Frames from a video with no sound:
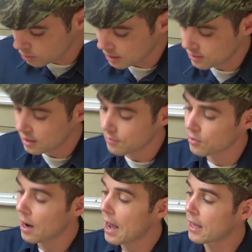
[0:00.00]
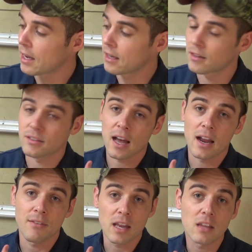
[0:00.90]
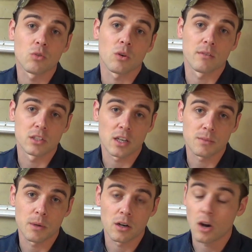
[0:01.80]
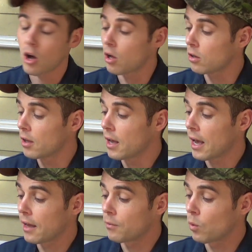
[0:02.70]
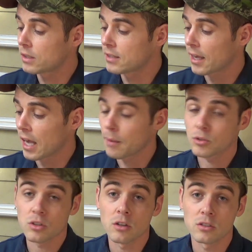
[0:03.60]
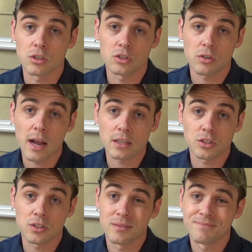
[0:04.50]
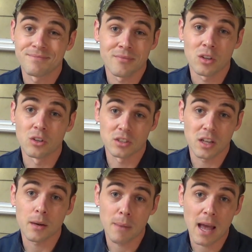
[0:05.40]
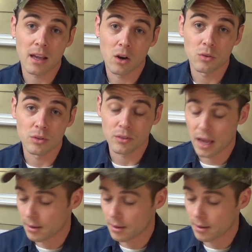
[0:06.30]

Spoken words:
OTC variety does not have any sort of adjustment at all, and once that cable starts to stretch, you're stuck buying a whole new